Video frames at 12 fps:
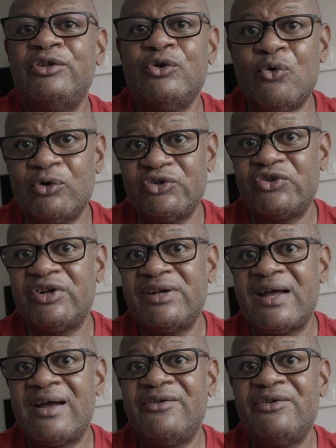hold the shutter
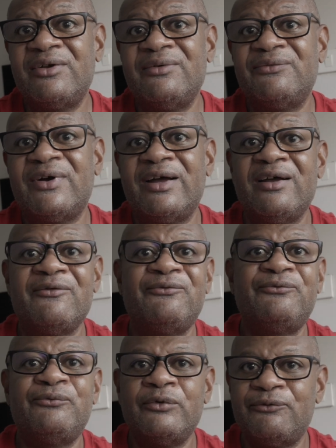down, you can fire
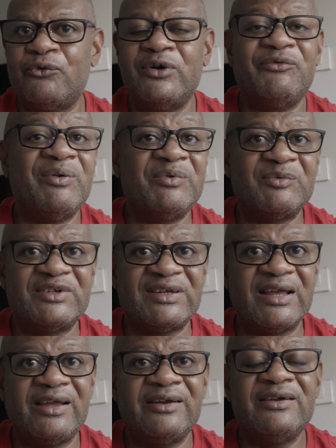40 frames per
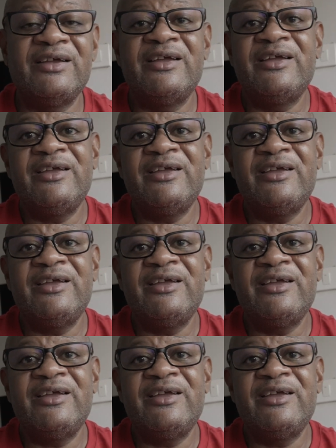second,